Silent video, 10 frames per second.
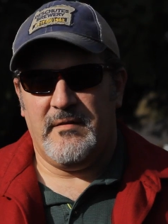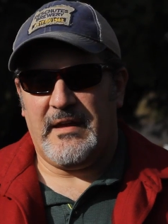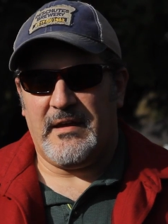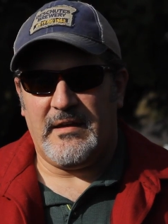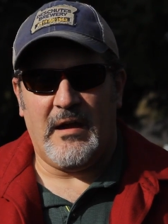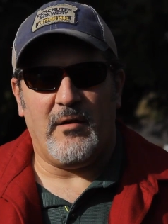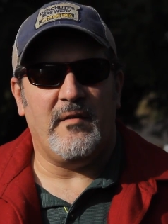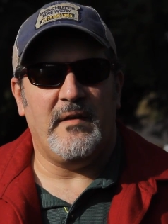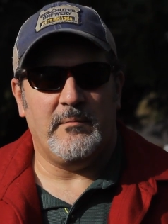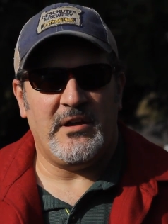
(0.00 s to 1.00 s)
they can count
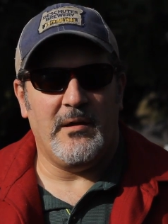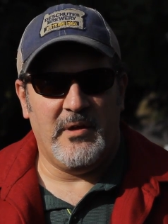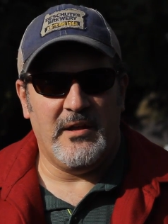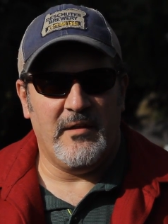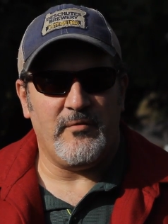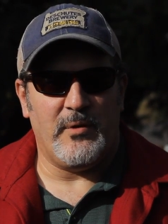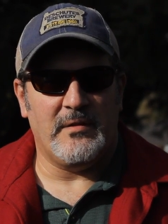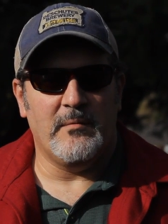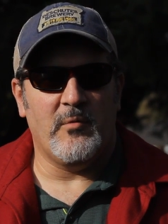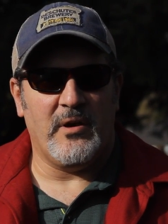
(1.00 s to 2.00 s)
on them to come in at 3 a.m.